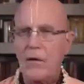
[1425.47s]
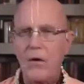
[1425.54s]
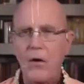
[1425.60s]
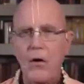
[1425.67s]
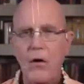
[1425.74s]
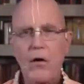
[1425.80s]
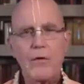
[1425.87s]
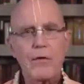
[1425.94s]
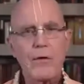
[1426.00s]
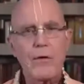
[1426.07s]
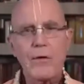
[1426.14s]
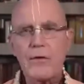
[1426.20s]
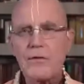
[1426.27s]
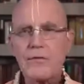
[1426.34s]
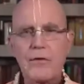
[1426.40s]
All
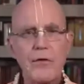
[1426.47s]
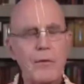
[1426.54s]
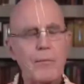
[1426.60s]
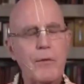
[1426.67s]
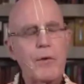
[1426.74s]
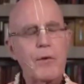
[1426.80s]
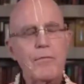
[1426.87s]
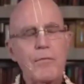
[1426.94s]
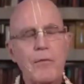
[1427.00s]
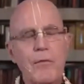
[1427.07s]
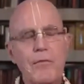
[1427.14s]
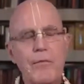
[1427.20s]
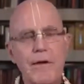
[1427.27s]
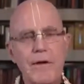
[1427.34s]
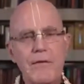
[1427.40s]
glories to the beautiful
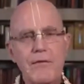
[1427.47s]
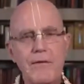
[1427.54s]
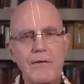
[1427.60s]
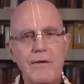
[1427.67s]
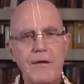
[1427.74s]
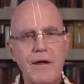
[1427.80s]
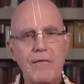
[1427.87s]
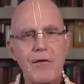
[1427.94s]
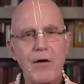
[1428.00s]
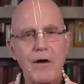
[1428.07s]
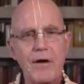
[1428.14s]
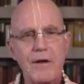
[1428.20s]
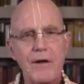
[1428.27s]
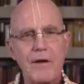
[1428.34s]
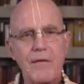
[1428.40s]
face
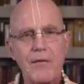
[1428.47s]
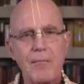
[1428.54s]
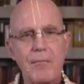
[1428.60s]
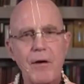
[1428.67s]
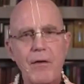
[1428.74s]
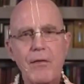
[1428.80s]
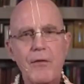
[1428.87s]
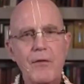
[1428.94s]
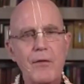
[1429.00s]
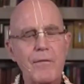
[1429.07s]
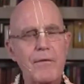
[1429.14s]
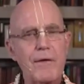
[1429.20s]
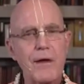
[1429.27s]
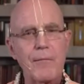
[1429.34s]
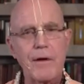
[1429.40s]
Devaki, the mother of the
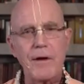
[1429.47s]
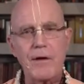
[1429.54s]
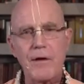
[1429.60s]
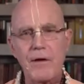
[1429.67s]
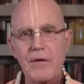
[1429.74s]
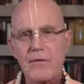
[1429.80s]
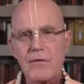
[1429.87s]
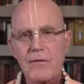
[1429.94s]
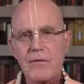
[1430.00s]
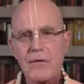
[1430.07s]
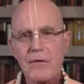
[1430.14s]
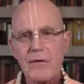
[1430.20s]
demigods.